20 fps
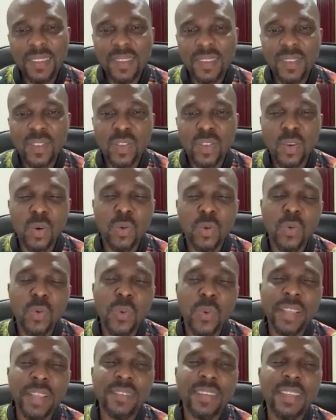So
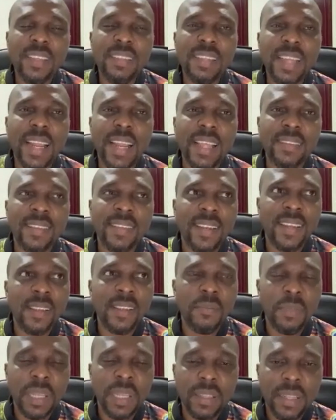when she started
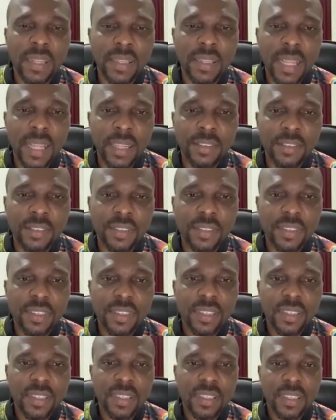telling me that
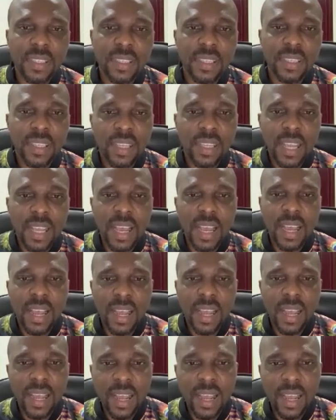
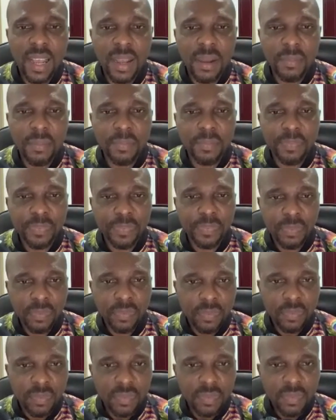
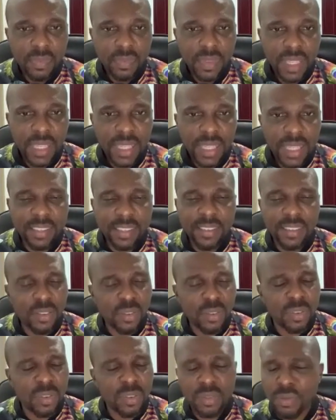that
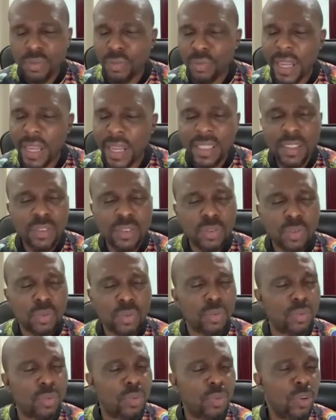she's ready
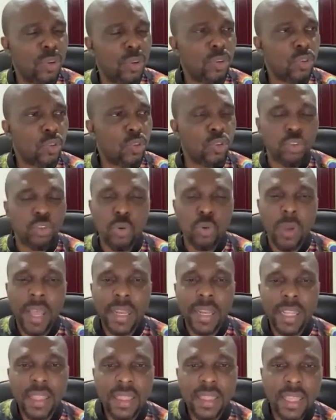to do
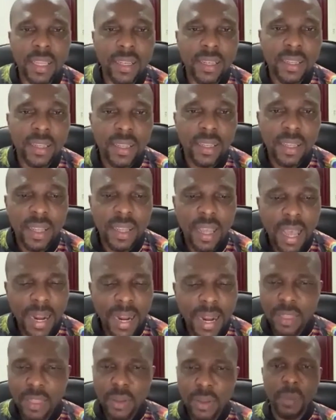anything,
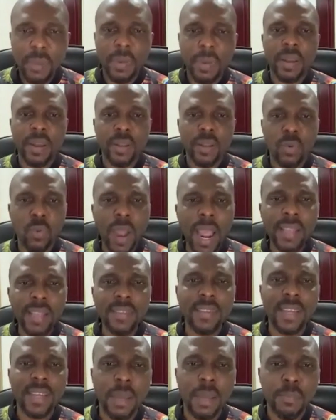and I thought about it. Why
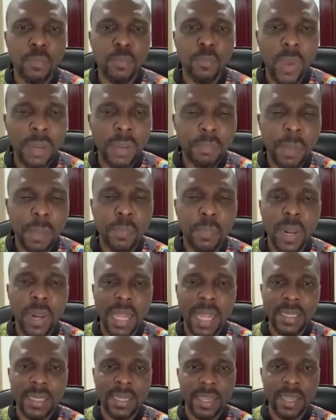is it that when people
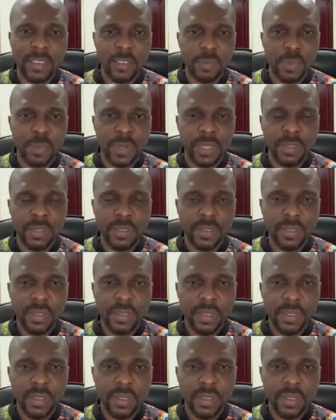are desperate,